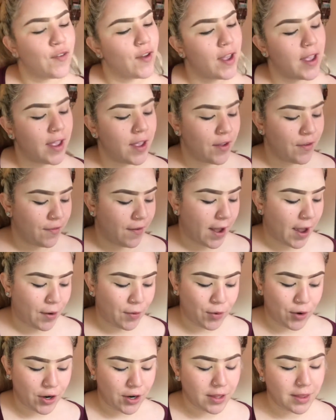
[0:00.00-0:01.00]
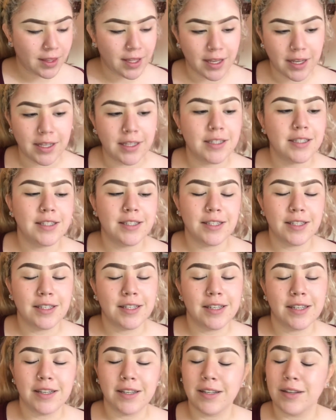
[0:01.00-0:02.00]
if I word things
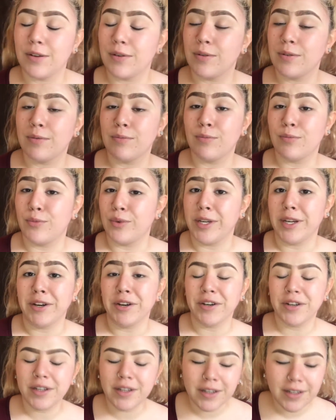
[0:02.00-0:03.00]
weird.